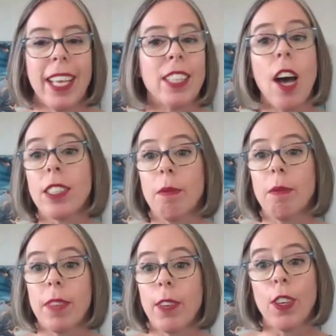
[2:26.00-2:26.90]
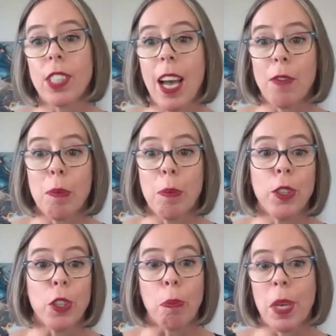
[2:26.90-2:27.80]
It's awesome. It feels
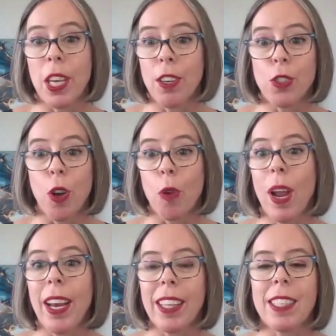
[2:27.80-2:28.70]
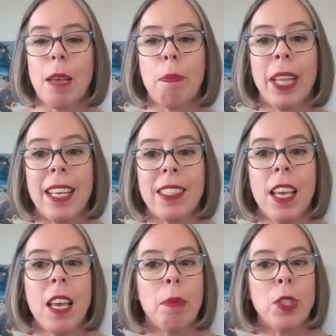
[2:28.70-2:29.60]
comfortable. Your peers, you're all running at the same place,
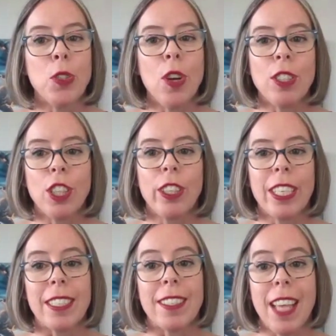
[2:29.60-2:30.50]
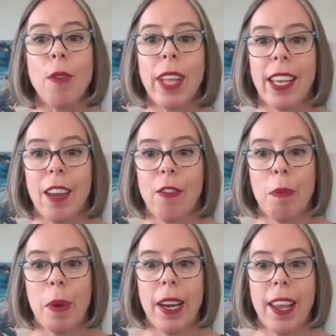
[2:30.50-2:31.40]
but you start to look and sound like
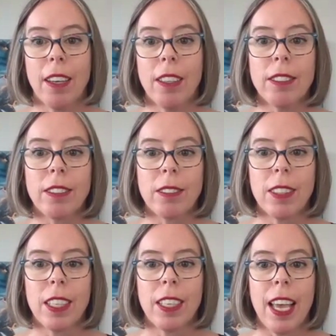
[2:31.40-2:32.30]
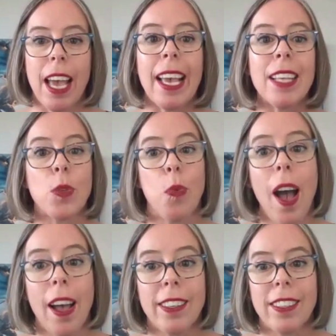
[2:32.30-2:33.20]
everybody else. And guess
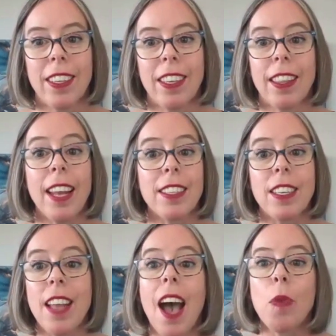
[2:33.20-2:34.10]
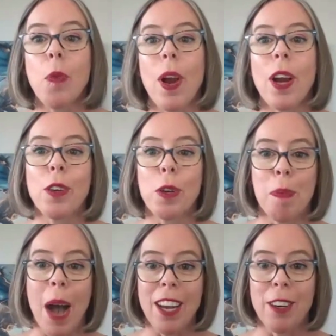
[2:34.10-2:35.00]
what? That is not where your
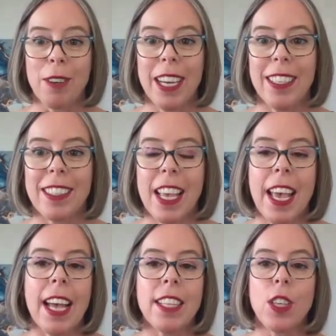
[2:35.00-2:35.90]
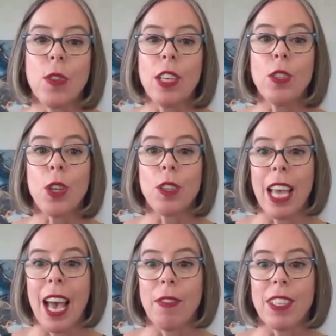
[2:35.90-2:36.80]
buyer is. And so then you start
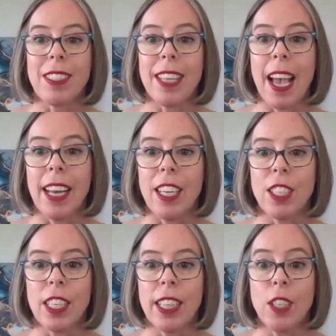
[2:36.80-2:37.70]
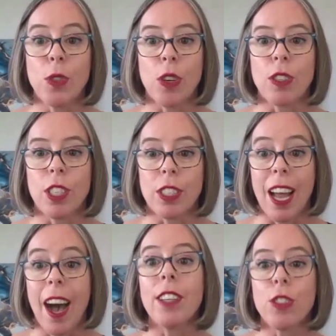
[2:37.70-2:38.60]
to have this stagnation, and then you start to just
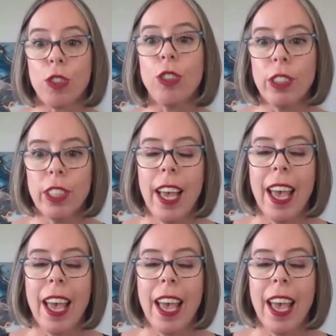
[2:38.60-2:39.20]
hustle